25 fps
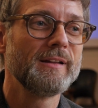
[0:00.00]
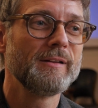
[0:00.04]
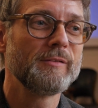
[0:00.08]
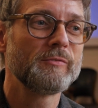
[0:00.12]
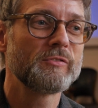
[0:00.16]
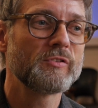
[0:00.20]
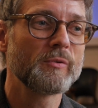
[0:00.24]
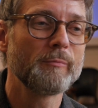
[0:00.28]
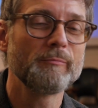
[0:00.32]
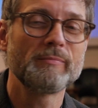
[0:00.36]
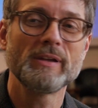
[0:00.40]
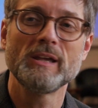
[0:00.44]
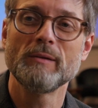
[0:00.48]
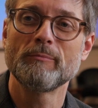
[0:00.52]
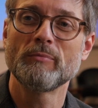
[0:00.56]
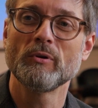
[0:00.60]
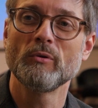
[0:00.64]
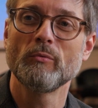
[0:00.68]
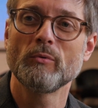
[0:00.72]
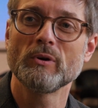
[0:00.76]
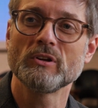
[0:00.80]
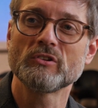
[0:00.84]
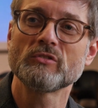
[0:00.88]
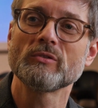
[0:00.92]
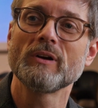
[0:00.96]
some
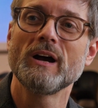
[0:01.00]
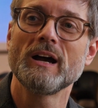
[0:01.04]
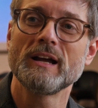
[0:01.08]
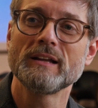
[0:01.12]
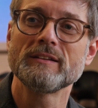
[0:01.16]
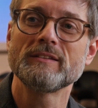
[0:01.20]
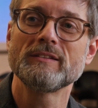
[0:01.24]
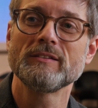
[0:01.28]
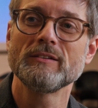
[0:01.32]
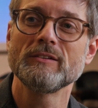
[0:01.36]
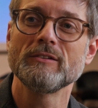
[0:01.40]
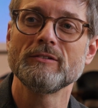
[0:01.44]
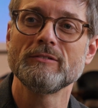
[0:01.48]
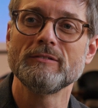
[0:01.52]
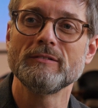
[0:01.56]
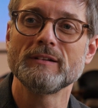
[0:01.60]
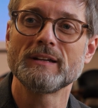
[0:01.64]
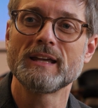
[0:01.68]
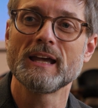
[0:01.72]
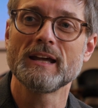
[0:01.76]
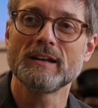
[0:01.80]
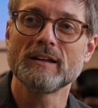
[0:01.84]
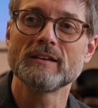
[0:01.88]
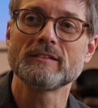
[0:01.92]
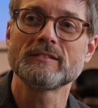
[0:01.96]
people were trying to
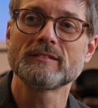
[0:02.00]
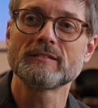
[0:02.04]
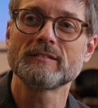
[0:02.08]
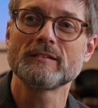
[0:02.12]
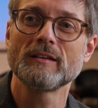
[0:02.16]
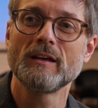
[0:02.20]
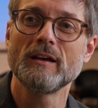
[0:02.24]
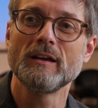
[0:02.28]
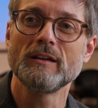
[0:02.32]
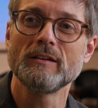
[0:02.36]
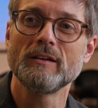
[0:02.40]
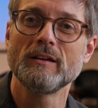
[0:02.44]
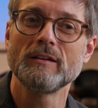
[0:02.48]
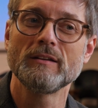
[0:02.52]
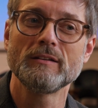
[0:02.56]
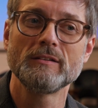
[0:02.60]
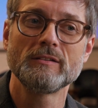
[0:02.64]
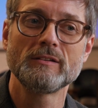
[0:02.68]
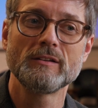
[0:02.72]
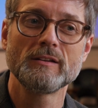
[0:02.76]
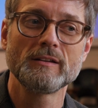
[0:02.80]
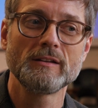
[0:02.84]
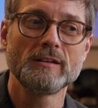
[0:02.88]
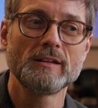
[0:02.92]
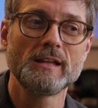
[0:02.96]
get us
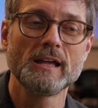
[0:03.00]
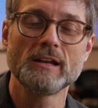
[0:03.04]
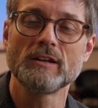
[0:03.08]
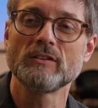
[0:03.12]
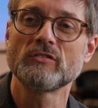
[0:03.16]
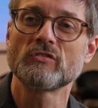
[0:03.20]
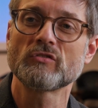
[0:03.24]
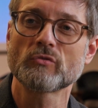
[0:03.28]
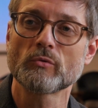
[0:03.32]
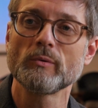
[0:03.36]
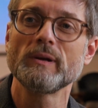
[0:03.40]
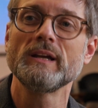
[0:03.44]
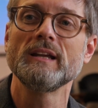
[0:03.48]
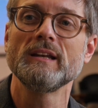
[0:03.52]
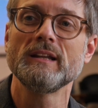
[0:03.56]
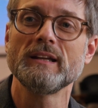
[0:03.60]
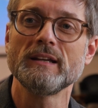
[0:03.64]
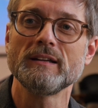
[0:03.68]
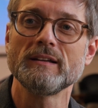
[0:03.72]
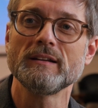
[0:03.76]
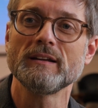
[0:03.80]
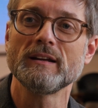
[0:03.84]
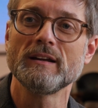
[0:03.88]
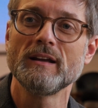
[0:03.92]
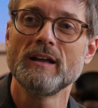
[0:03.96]
to get a
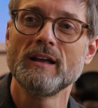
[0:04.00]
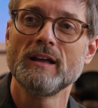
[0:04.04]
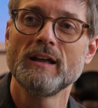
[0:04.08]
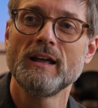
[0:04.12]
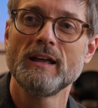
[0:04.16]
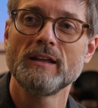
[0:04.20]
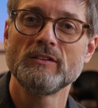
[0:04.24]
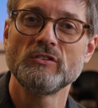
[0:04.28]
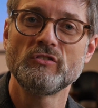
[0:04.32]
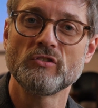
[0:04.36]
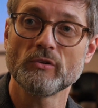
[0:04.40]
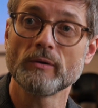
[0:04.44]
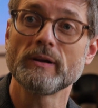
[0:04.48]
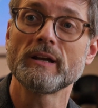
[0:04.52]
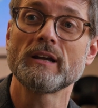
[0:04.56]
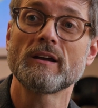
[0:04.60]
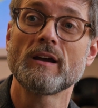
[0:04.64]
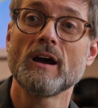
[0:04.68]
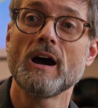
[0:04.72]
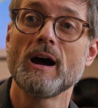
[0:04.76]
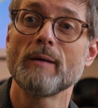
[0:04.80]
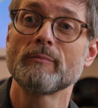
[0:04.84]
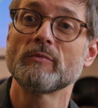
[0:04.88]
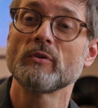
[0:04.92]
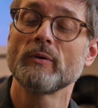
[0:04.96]
screening during
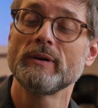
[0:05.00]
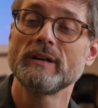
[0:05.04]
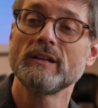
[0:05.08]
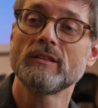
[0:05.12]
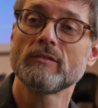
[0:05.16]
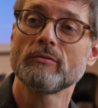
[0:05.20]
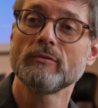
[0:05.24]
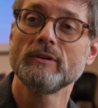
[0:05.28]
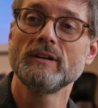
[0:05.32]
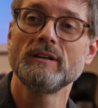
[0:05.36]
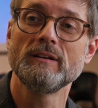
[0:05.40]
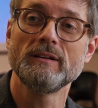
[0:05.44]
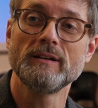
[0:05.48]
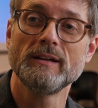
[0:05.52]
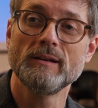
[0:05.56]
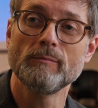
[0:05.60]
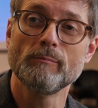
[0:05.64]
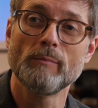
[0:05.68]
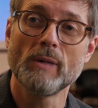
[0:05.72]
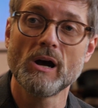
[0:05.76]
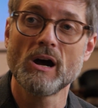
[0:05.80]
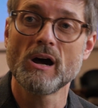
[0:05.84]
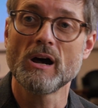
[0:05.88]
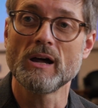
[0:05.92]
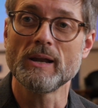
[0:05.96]
COP23 in
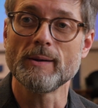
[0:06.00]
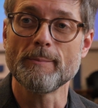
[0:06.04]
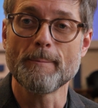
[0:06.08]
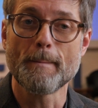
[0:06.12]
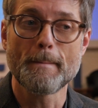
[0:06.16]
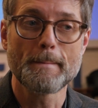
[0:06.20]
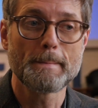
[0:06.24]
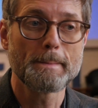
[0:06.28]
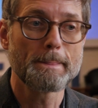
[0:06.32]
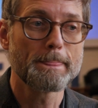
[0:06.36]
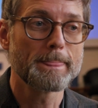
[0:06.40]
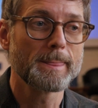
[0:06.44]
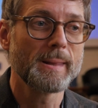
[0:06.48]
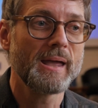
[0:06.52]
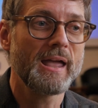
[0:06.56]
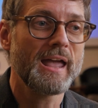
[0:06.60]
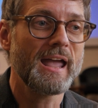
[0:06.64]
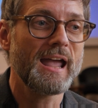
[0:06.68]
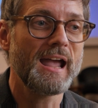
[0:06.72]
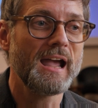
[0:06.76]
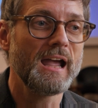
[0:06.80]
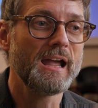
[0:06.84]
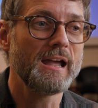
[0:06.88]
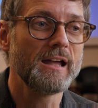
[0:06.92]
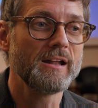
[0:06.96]
Bonn.
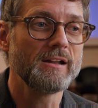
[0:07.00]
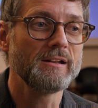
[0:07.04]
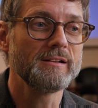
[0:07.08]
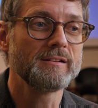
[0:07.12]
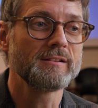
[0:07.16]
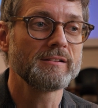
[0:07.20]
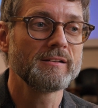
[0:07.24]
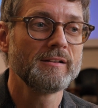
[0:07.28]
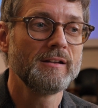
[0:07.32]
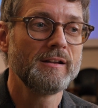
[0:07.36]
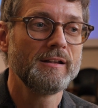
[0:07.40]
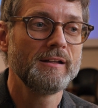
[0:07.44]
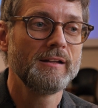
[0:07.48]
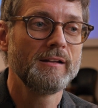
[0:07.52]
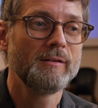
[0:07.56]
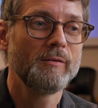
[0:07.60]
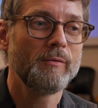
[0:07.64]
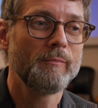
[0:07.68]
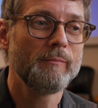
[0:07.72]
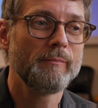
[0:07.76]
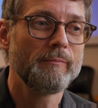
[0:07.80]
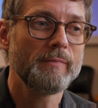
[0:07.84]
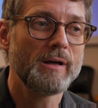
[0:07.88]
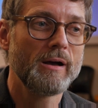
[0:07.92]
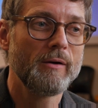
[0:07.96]
And
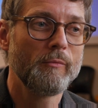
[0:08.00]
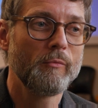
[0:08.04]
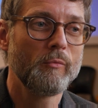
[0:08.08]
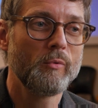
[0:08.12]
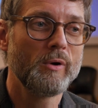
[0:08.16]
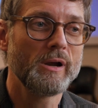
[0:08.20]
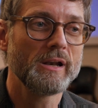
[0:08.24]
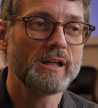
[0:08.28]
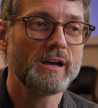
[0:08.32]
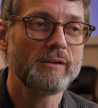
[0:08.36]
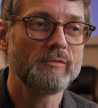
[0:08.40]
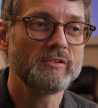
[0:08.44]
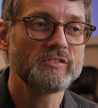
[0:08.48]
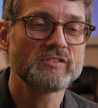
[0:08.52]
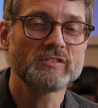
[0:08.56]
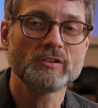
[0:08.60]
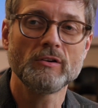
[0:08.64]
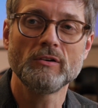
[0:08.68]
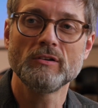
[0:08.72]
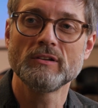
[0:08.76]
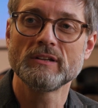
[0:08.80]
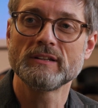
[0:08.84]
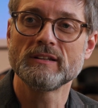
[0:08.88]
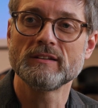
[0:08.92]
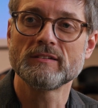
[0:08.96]
what I was
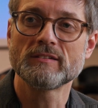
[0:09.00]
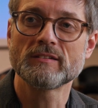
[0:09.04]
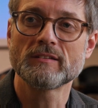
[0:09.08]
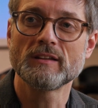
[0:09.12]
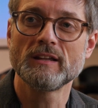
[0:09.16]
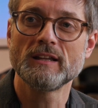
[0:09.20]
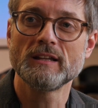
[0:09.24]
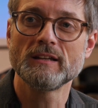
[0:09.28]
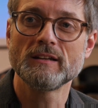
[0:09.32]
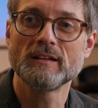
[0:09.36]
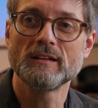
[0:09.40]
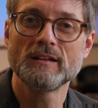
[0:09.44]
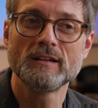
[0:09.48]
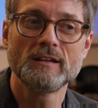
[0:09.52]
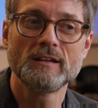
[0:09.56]
told is that